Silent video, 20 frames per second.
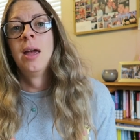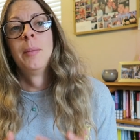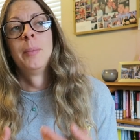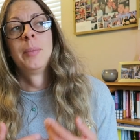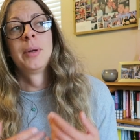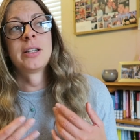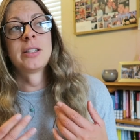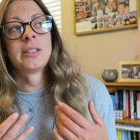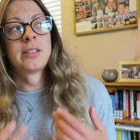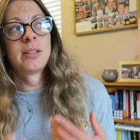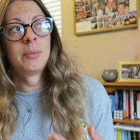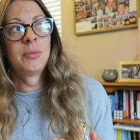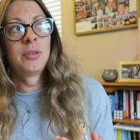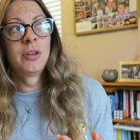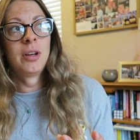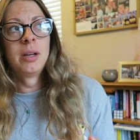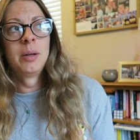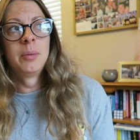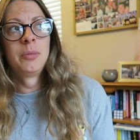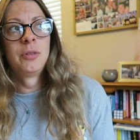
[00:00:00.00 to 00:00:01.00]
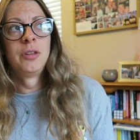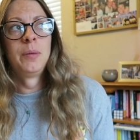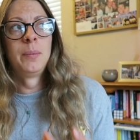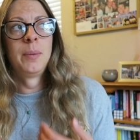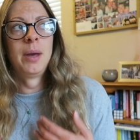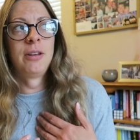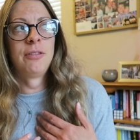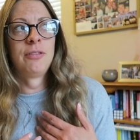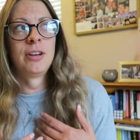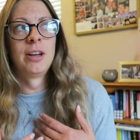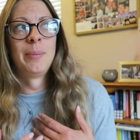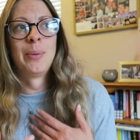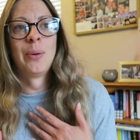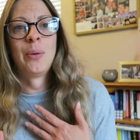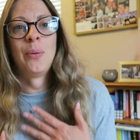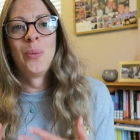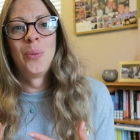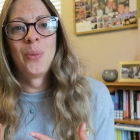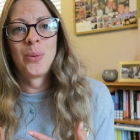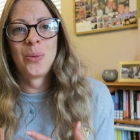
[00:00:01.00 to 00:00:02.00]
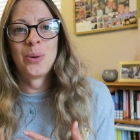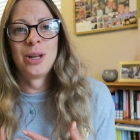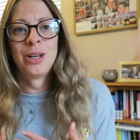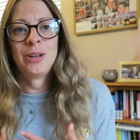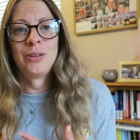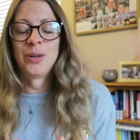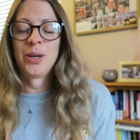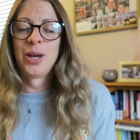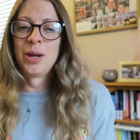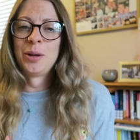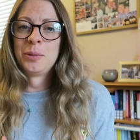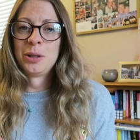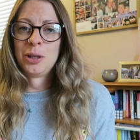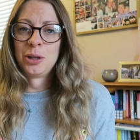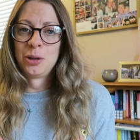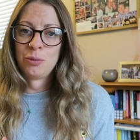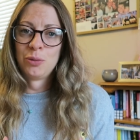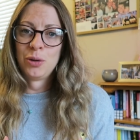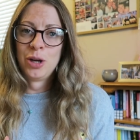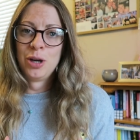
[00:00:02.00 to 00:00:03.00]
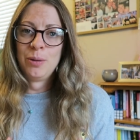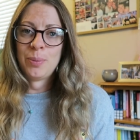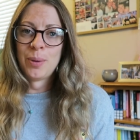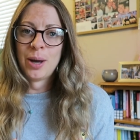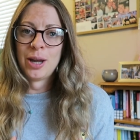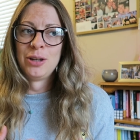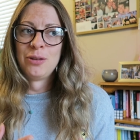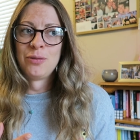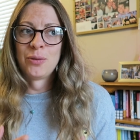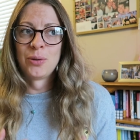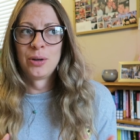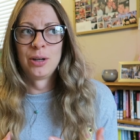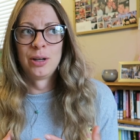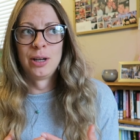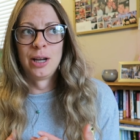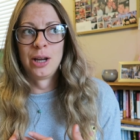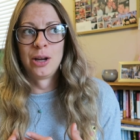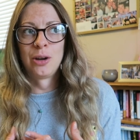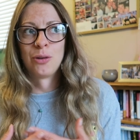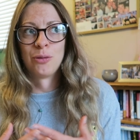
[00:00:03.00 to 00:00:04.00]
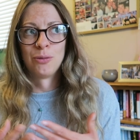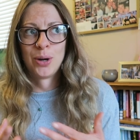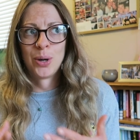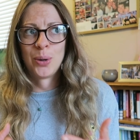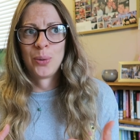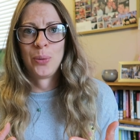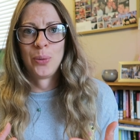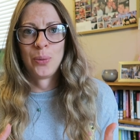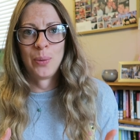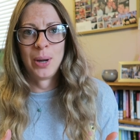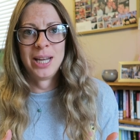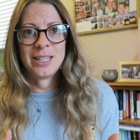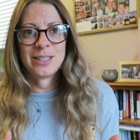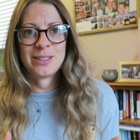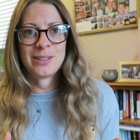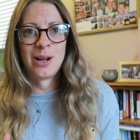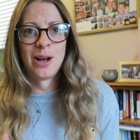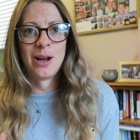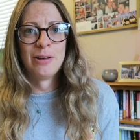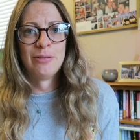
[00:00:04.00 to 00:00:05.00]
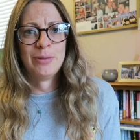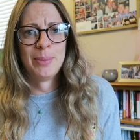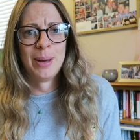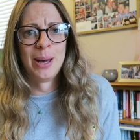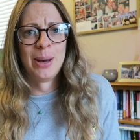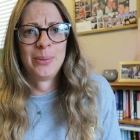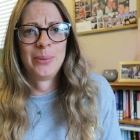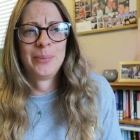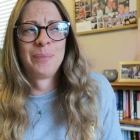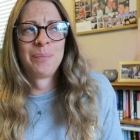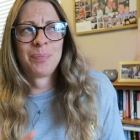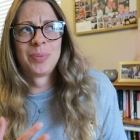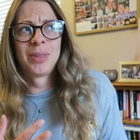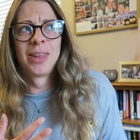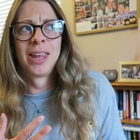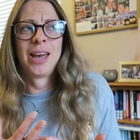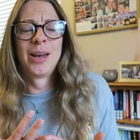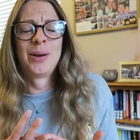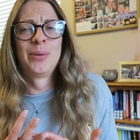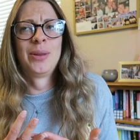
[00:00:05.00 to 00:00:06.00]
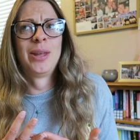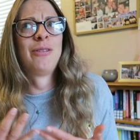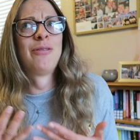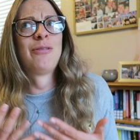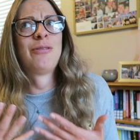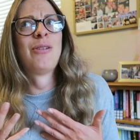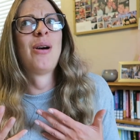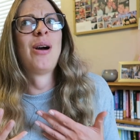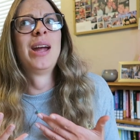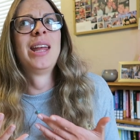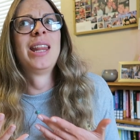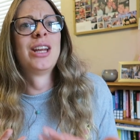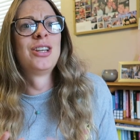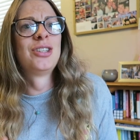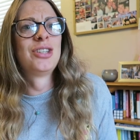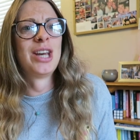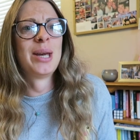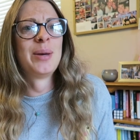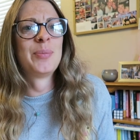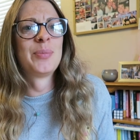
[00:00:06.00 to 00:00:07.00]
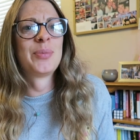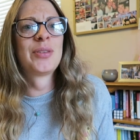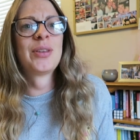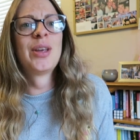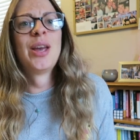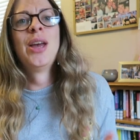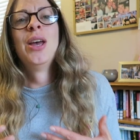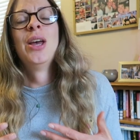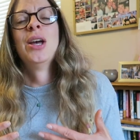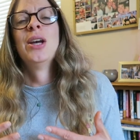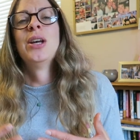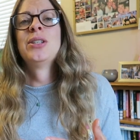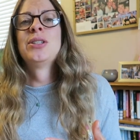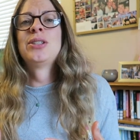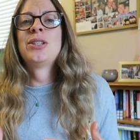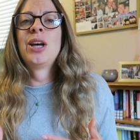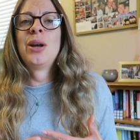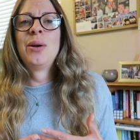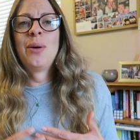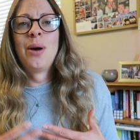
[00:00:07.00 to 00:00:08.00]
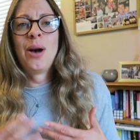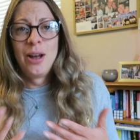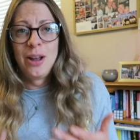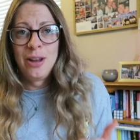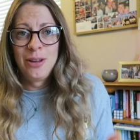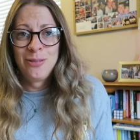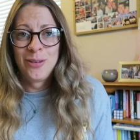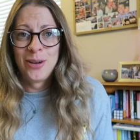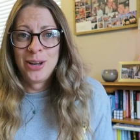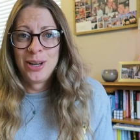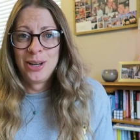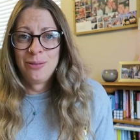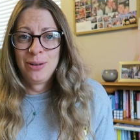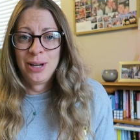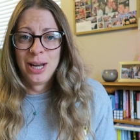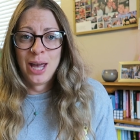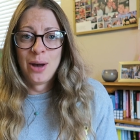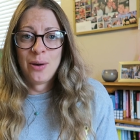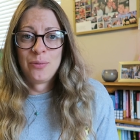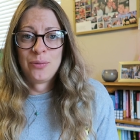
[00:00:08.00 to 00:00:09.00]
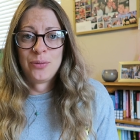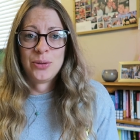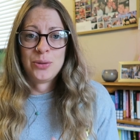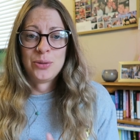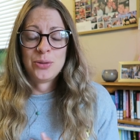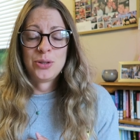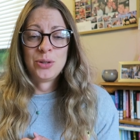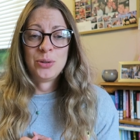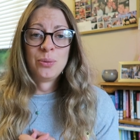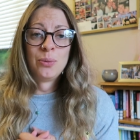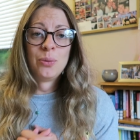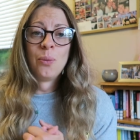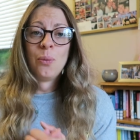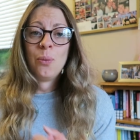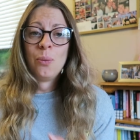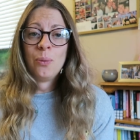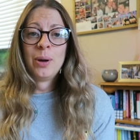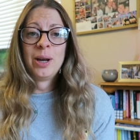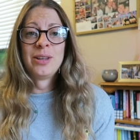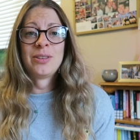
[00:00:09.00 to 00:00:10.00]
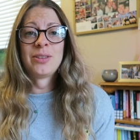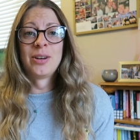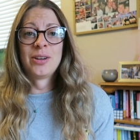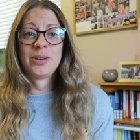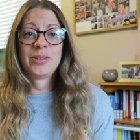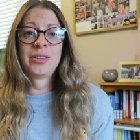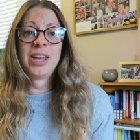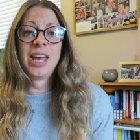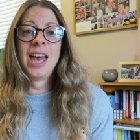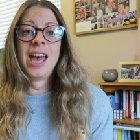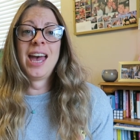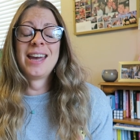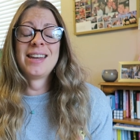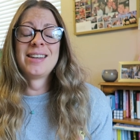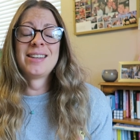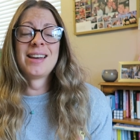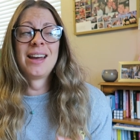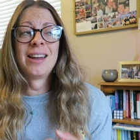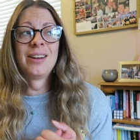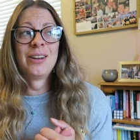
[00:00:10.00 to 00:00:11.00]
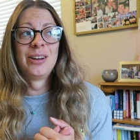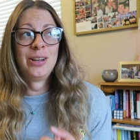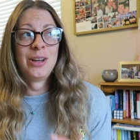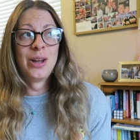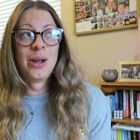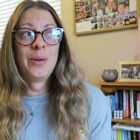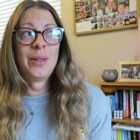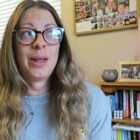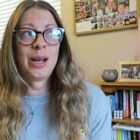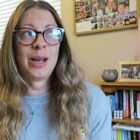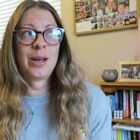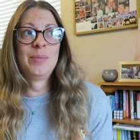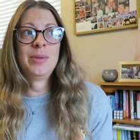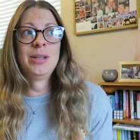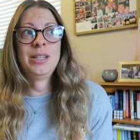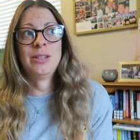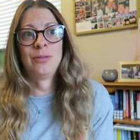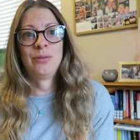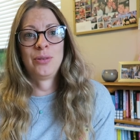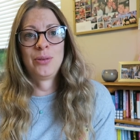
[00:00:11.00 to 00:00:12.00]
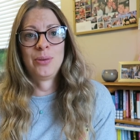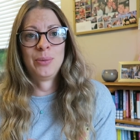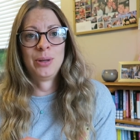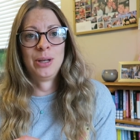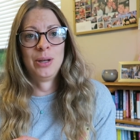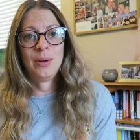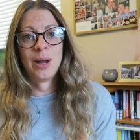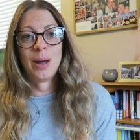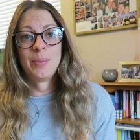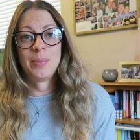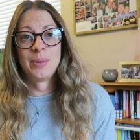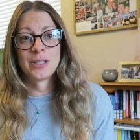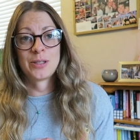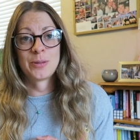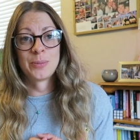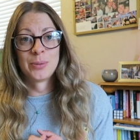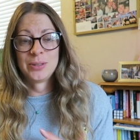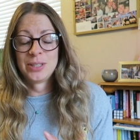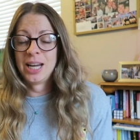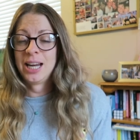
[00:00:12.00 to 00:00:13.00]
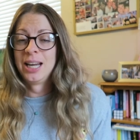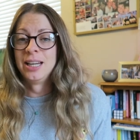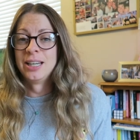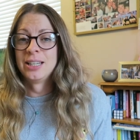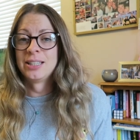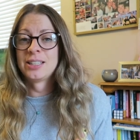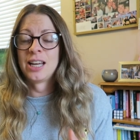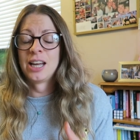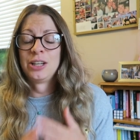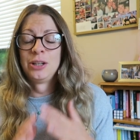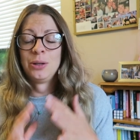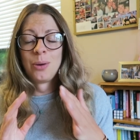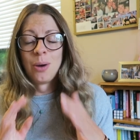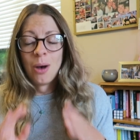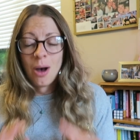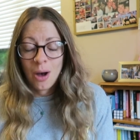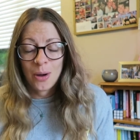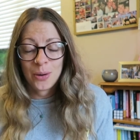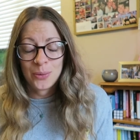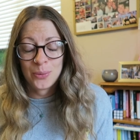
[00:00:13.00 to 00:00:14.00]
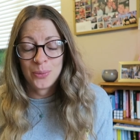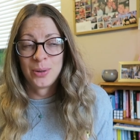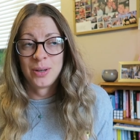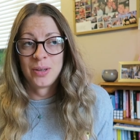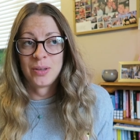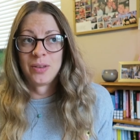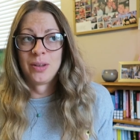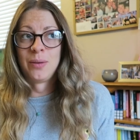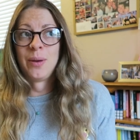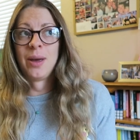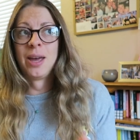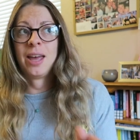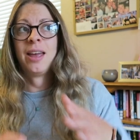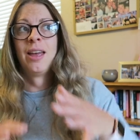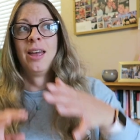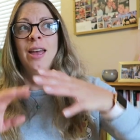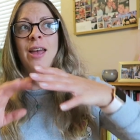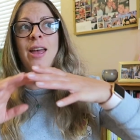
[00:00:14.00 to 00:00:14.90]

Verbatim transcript: because sometimes you may feel a bit awkward if you're going with a group and you've got to like grill the wait staff about how they fry their chips. So I find it really helpful to always ask ahead and I know that can be difficult when you like being spontaneous and you can't always do it,